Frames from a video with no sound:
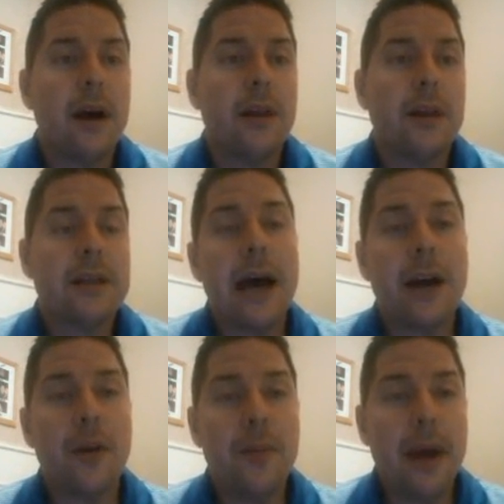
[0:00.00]
on the
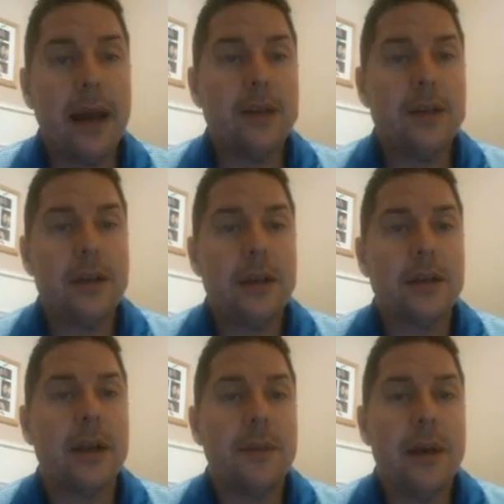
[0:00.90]
title page
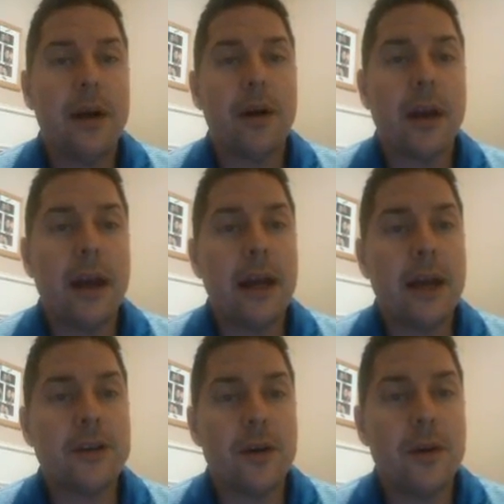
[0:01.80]
is going to be Hurricane
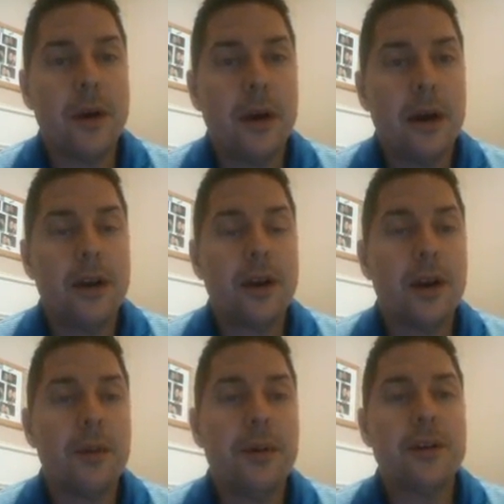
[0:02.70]
Andrew.
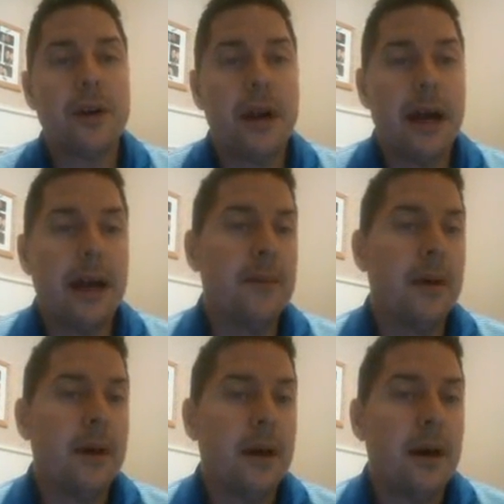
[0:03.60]
You're going to put your
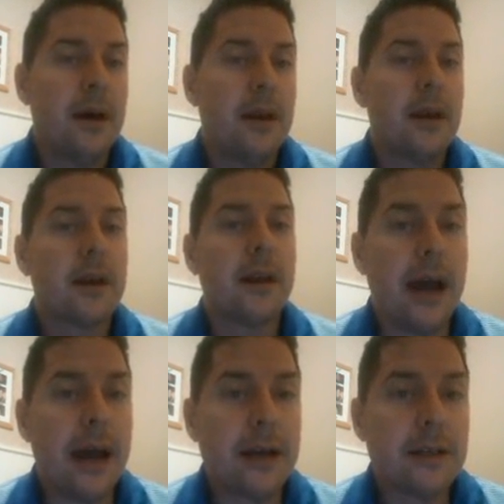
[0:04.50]
name, the
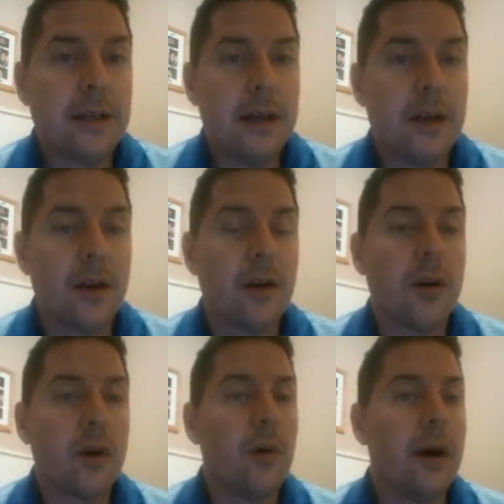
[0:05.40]
class, either
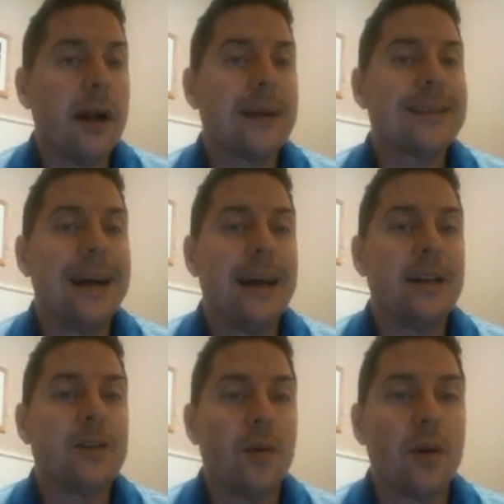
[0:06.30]
aquatic
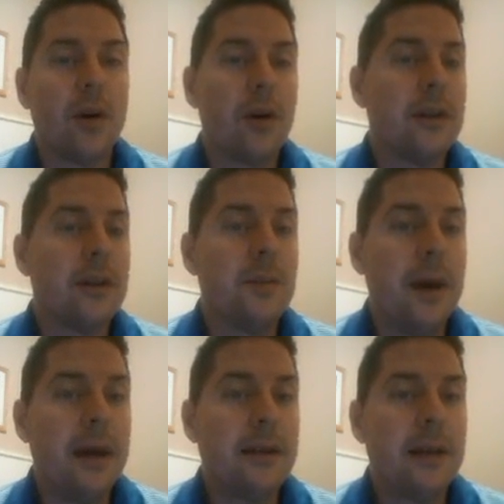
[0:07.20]
science or earth and
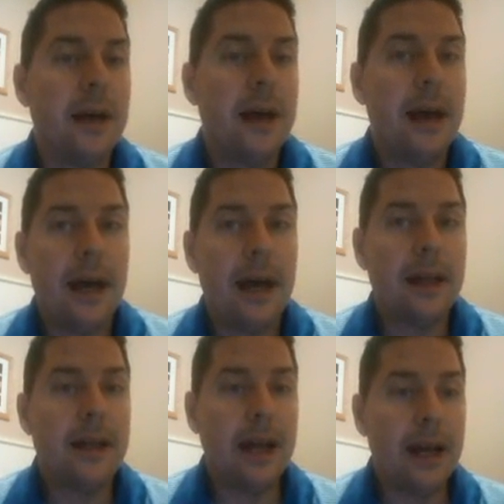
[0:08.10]
space,
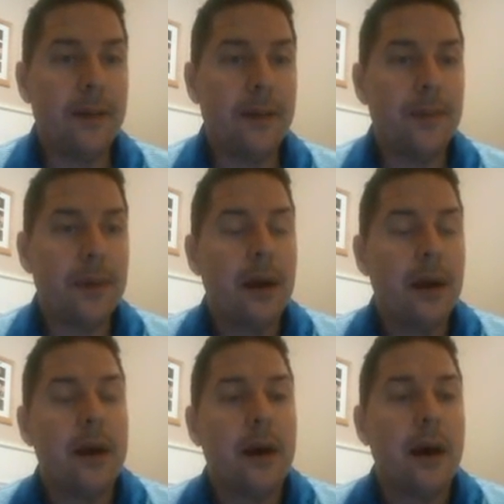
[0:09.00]
and the date.
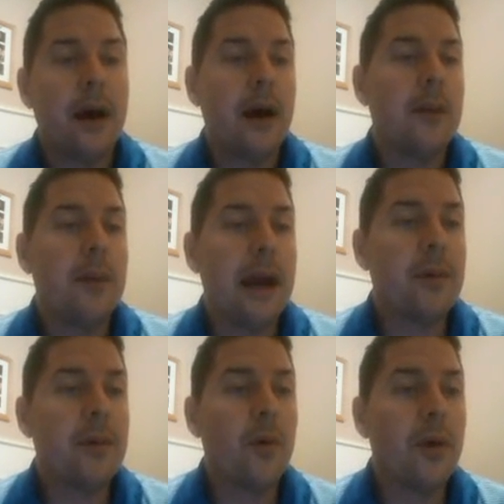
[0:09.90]
The
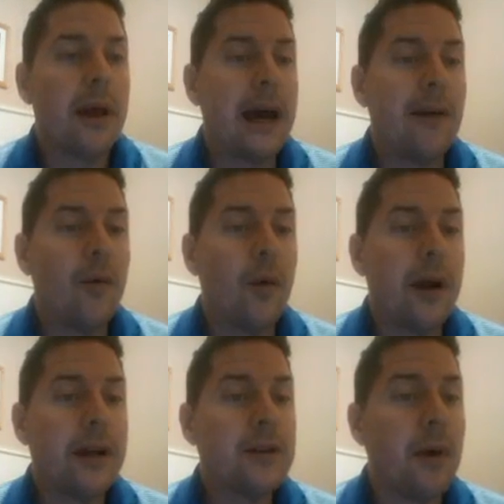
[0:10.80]
paper will have
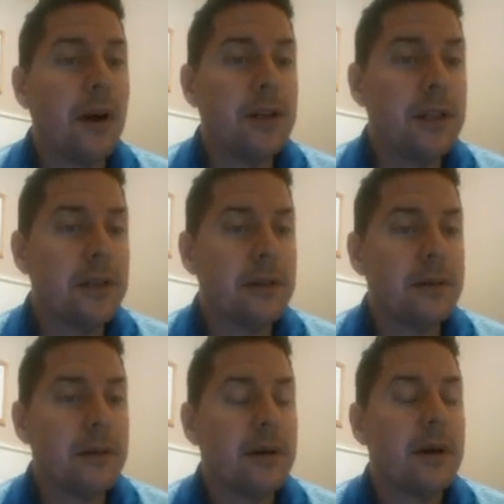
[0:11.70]
1-inch
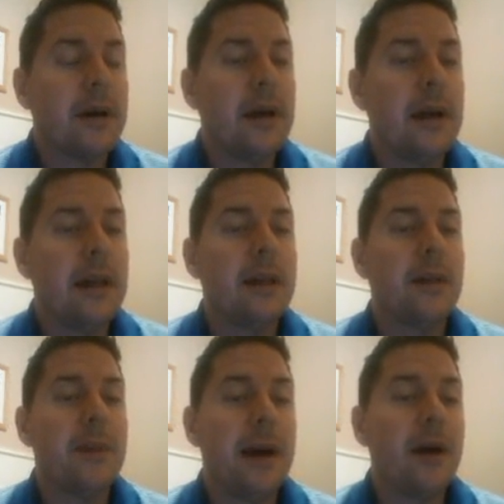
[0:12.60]
margins.
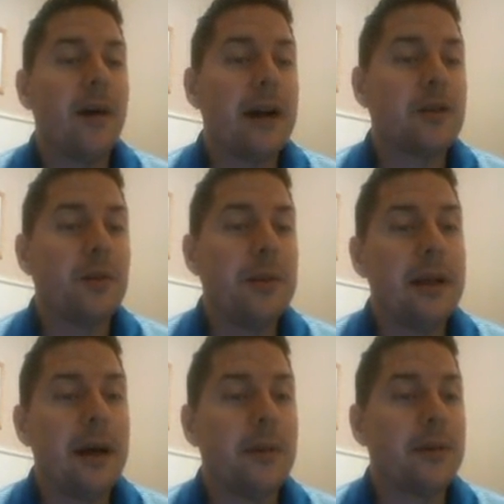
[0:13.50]
The paragraphs will
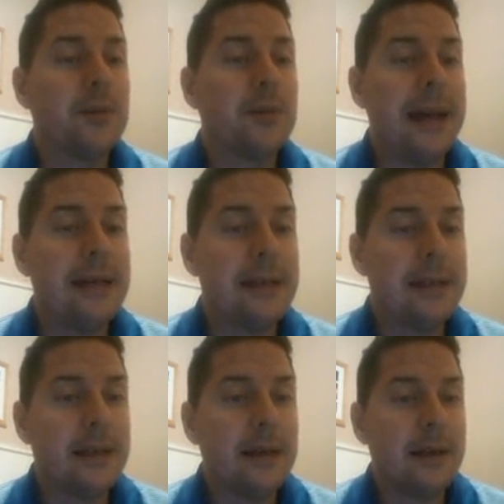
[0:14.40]
be double
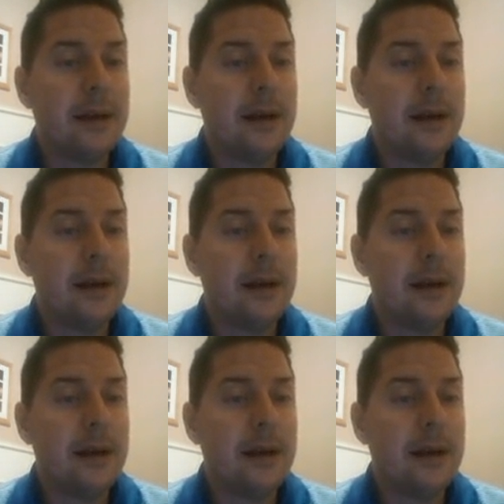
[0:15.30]
spaced.